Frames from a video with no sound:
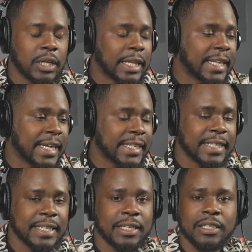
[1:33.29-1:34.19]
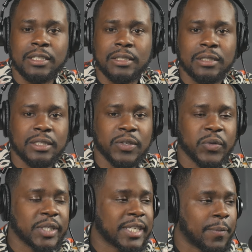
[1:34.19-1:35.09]
LinkedIn, you
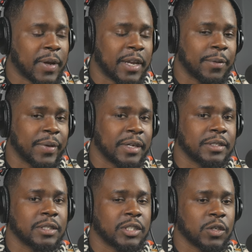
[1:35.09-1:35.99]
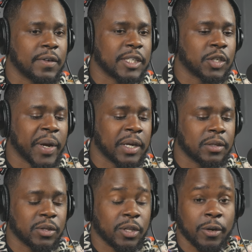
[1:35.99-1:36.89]
can just type my name in, Sylvester
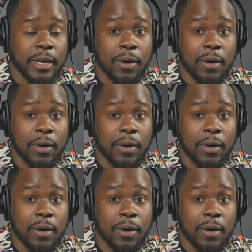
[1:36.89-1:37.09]
McNutt the third.